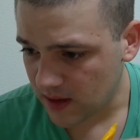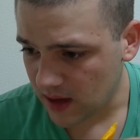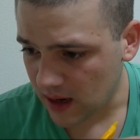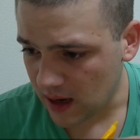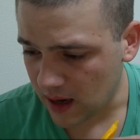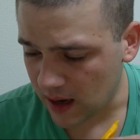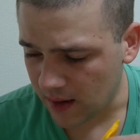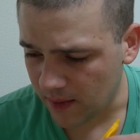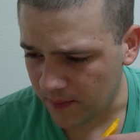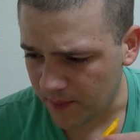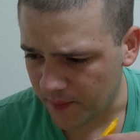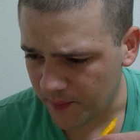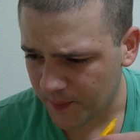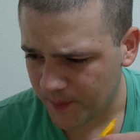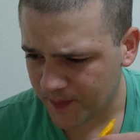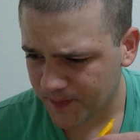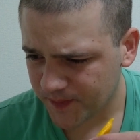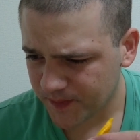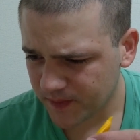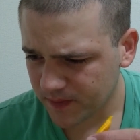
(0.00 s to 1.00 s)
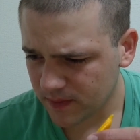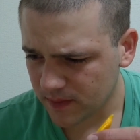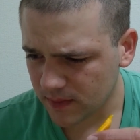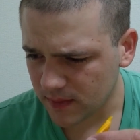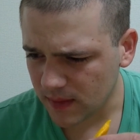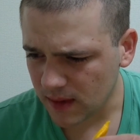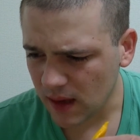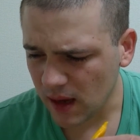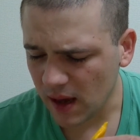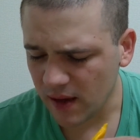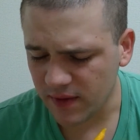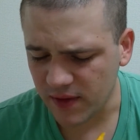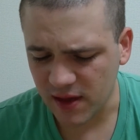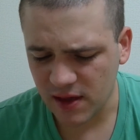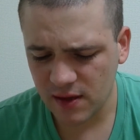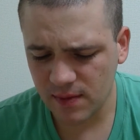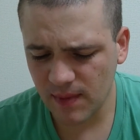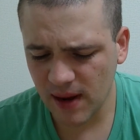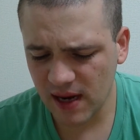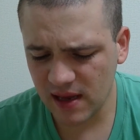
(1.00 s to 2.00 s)
The
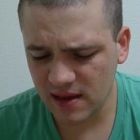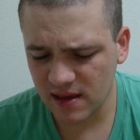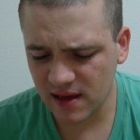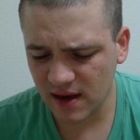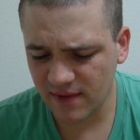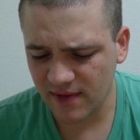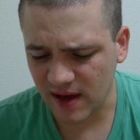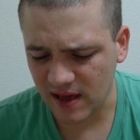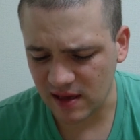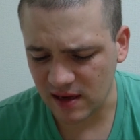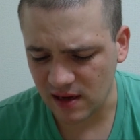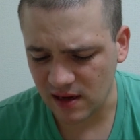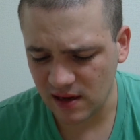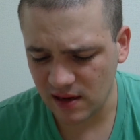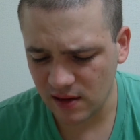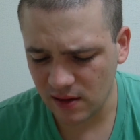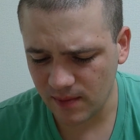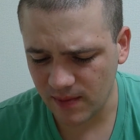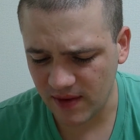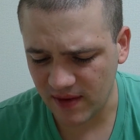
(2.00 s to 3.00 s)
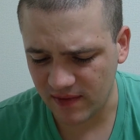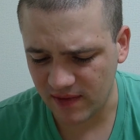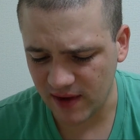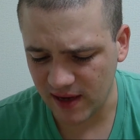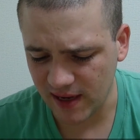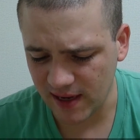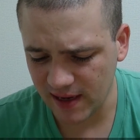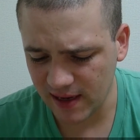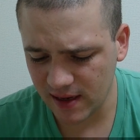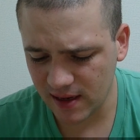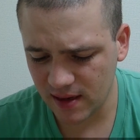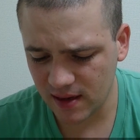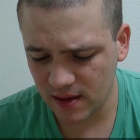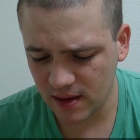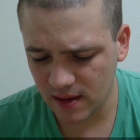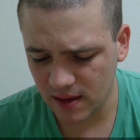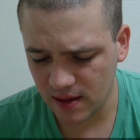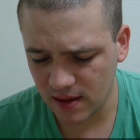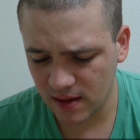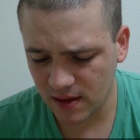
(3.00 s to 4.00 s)
smell itself has a little bit of heat.
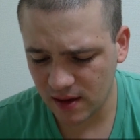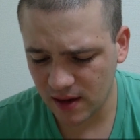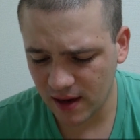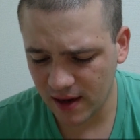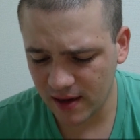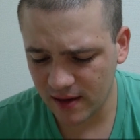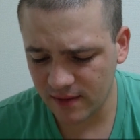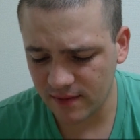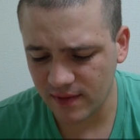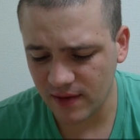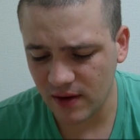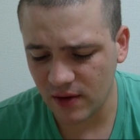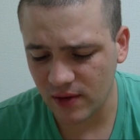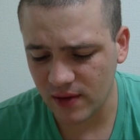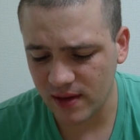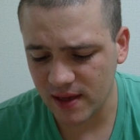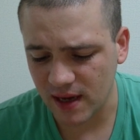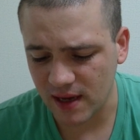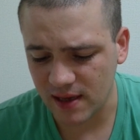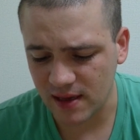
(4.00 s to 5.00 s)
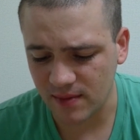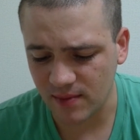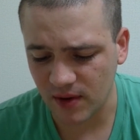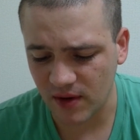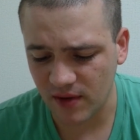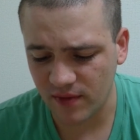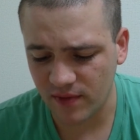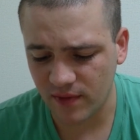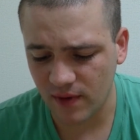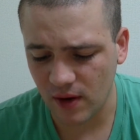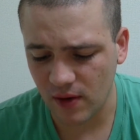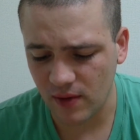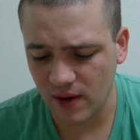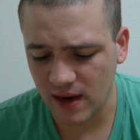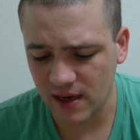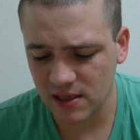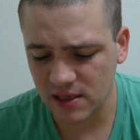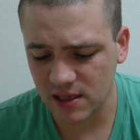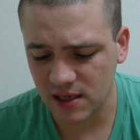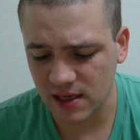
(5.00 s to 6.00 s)
It's kind of irritating my throat
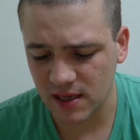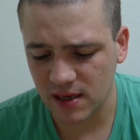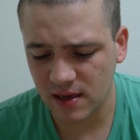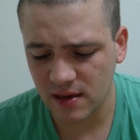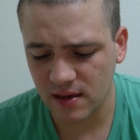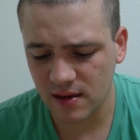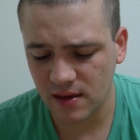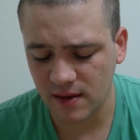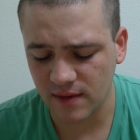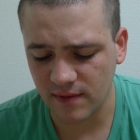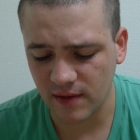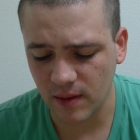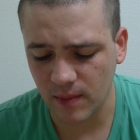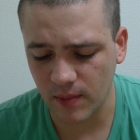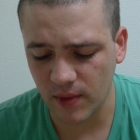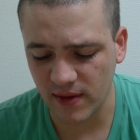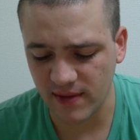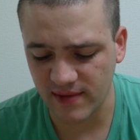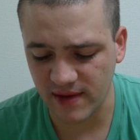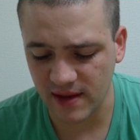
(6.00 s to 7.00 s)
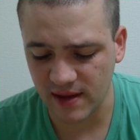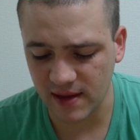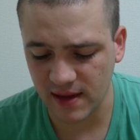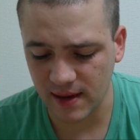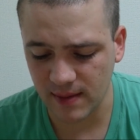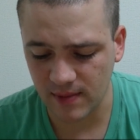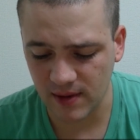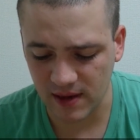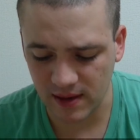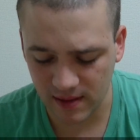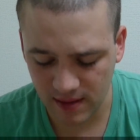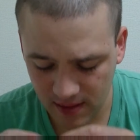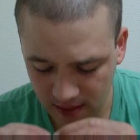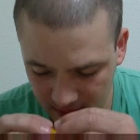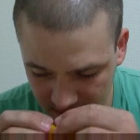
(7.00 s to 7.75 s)
actually, if I breathe in deeply.